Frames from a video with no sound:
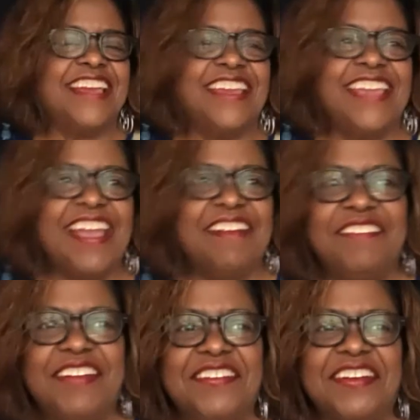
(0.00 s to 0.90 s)
can't
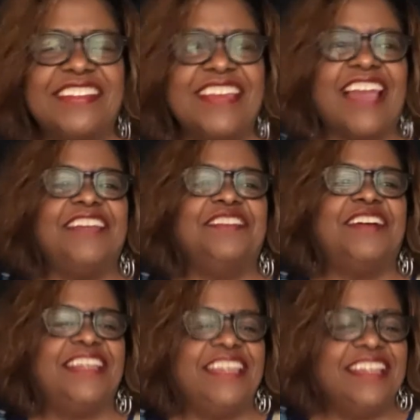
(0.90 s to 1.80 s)
remember exactly
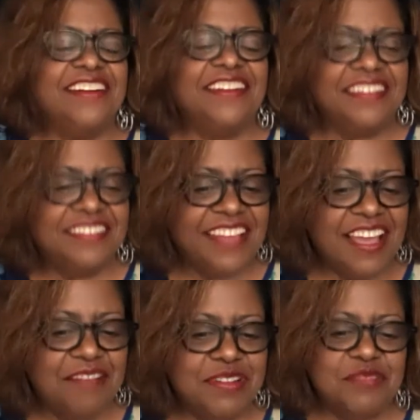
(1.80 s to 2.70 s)
what year
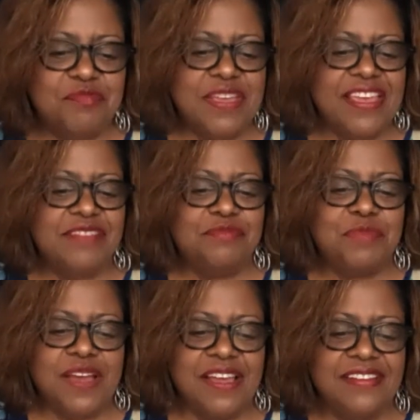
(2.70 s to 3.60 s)
that would have been,
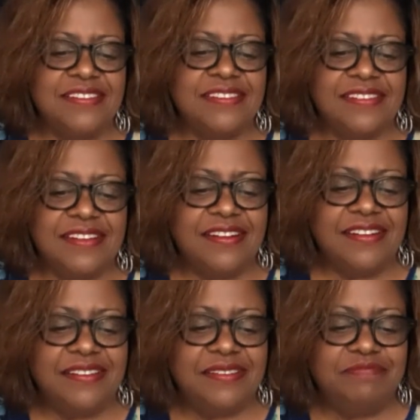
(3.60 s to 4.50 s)
but
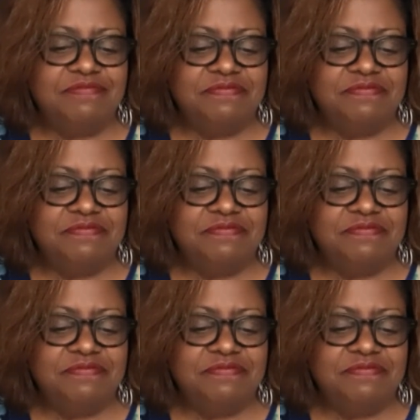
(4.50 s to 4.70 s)
um,